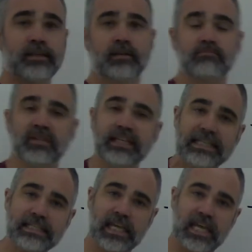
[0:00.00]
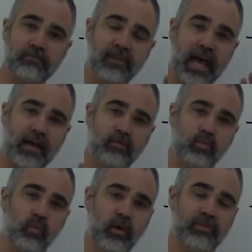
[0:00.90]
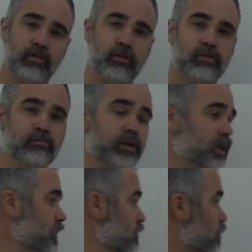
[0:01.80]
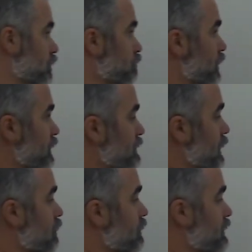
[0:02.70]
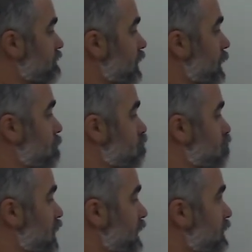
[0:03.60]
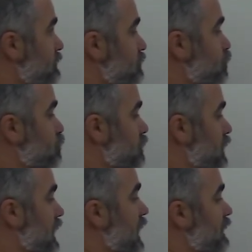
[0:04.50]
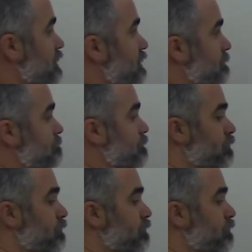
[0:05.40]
Please keep that with the 3. When you bring it down, it's a minus 3x.